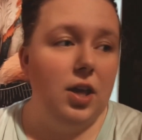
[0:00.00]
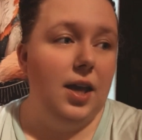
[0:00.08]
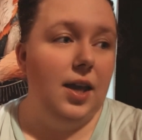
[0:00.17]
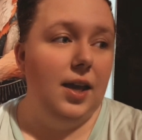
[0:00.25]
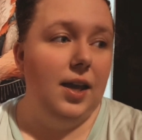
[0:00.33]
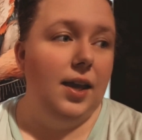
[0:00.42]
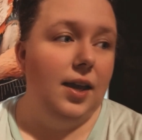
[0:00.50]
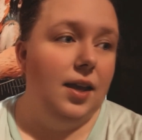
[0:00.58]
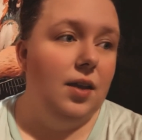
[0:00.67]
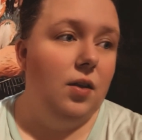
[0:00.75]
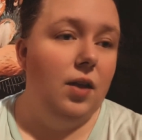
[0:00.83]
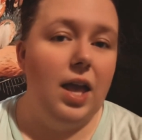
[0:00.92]

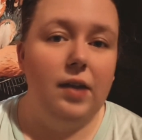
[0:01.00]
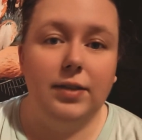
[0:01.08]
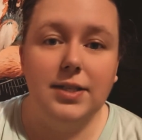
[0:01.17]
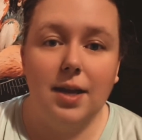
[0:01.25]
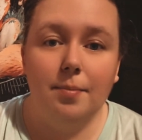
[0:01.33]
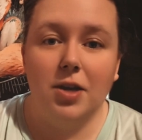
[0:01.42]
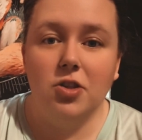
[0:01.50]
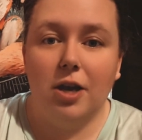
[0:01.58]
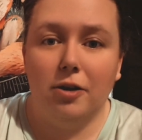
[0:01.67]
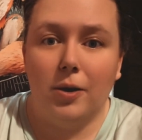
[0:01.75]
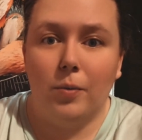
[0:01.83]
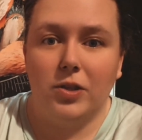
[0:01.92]
every time I
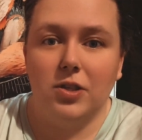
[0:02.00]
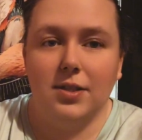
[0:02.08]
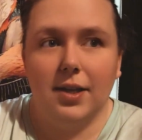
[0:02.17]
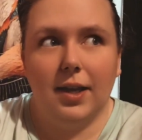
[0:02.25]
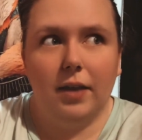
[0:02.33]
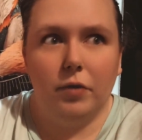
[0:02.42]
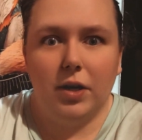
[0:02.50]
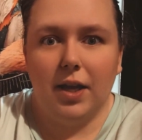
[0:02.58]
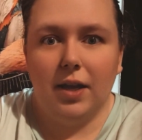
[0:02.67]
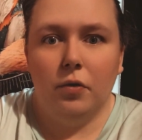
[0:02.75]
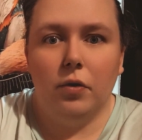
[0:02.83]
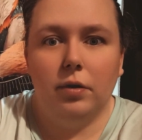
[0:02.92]
shower, which is like every
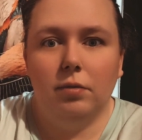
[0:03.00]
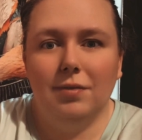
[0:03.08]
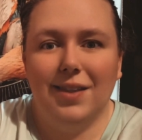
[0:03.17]
day or